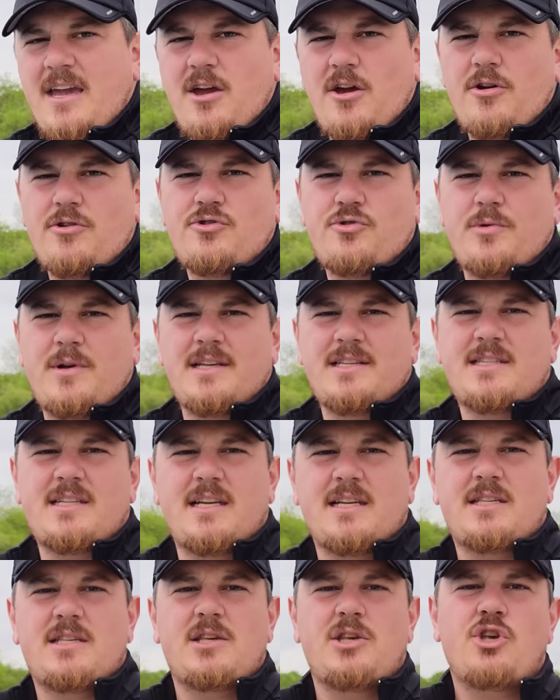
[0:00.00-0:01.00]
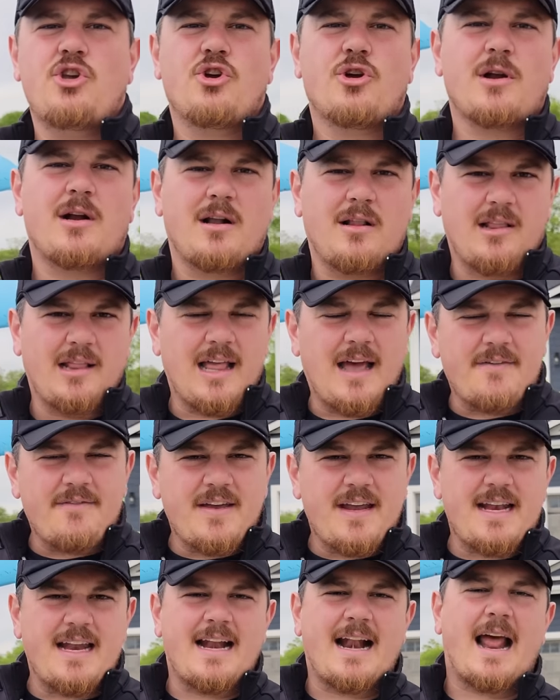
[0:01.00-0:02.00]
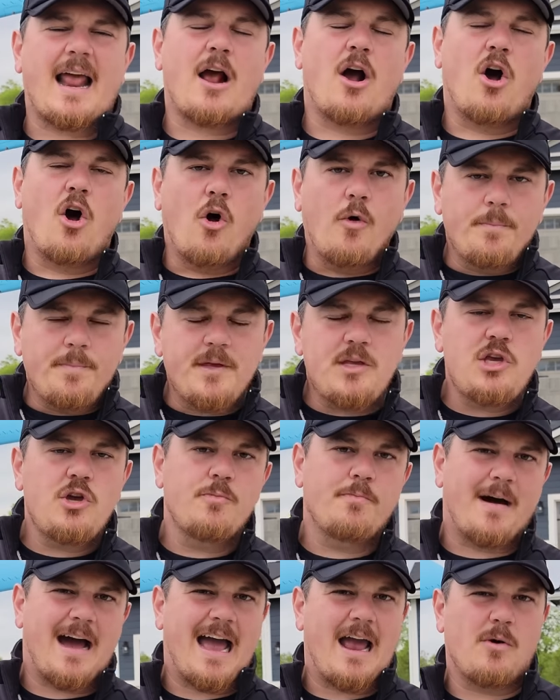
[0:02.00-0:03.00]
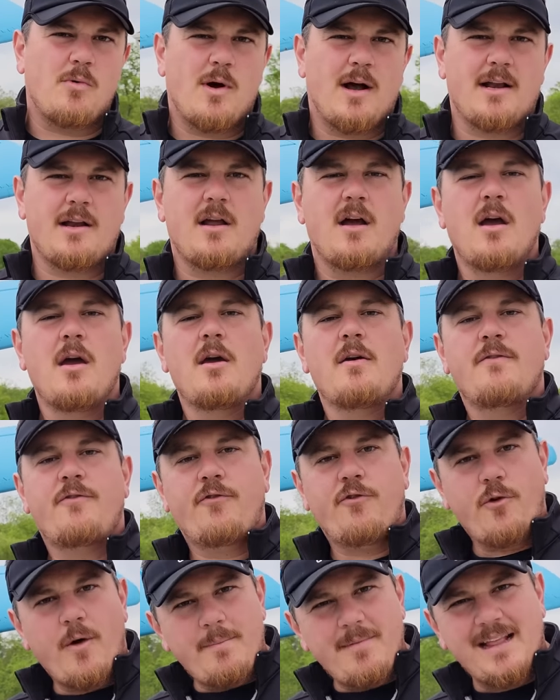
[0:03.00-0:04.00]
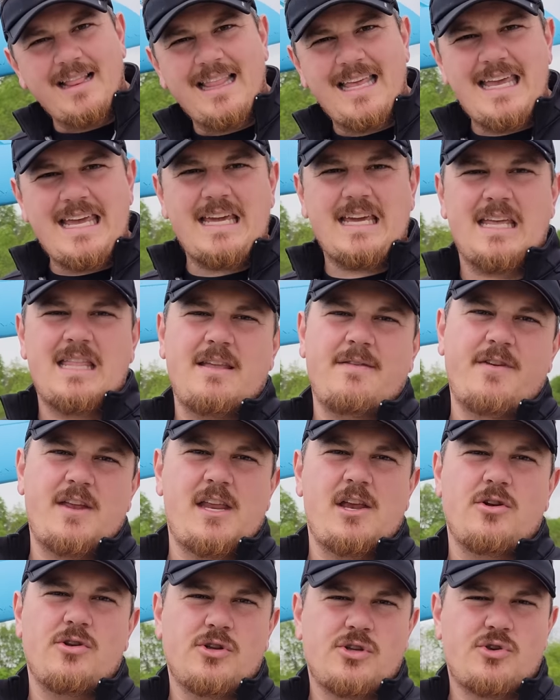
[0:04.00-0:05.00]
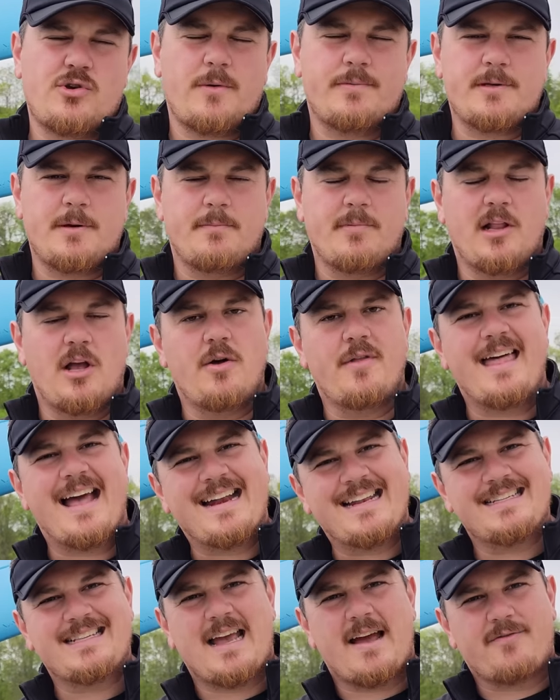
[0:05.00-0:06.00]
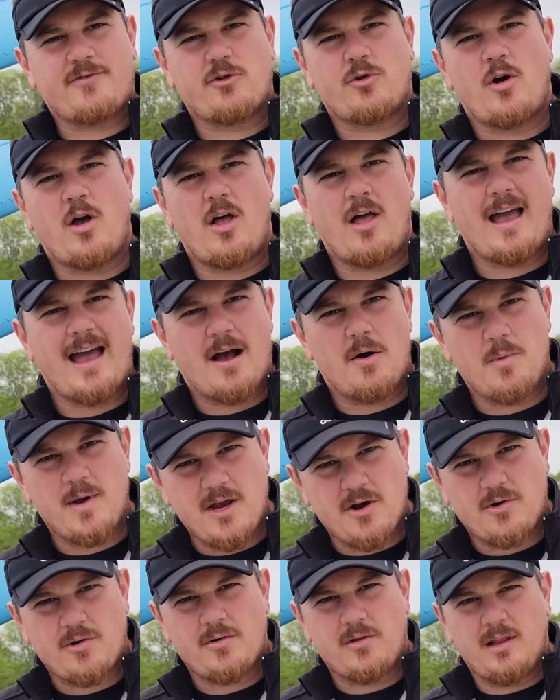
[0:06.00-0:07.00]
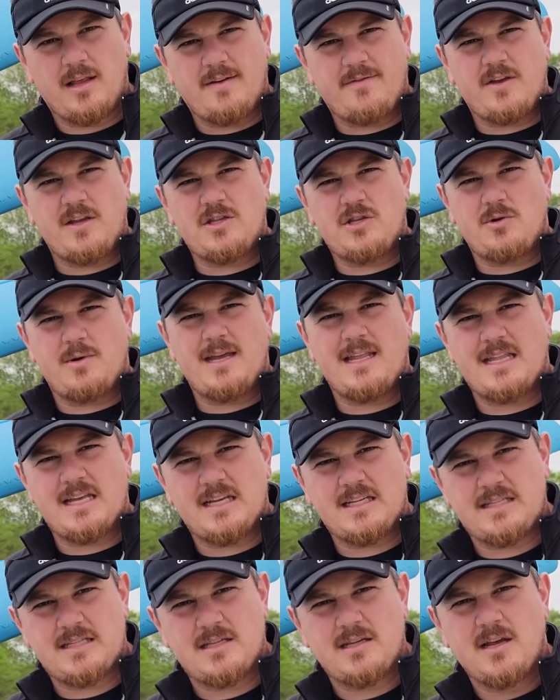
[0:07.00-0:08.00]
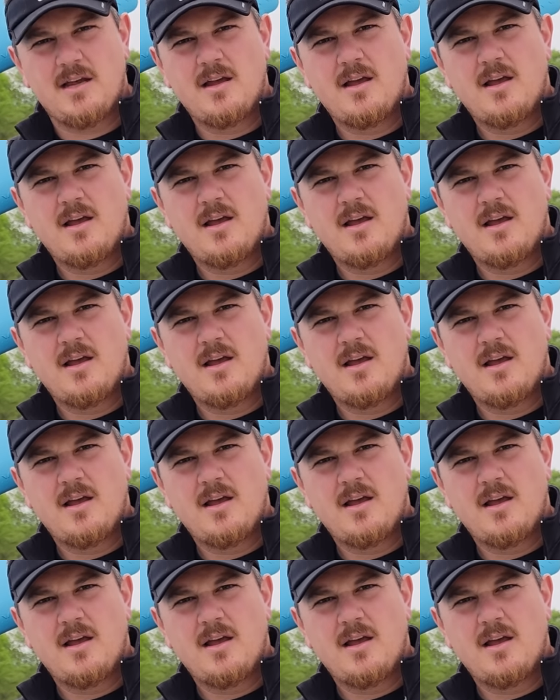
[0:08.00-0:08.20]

characteristics. You're gonna love it, and I hope that you buy one from the link in the video description below. That is, after all, how we earn a living doing this,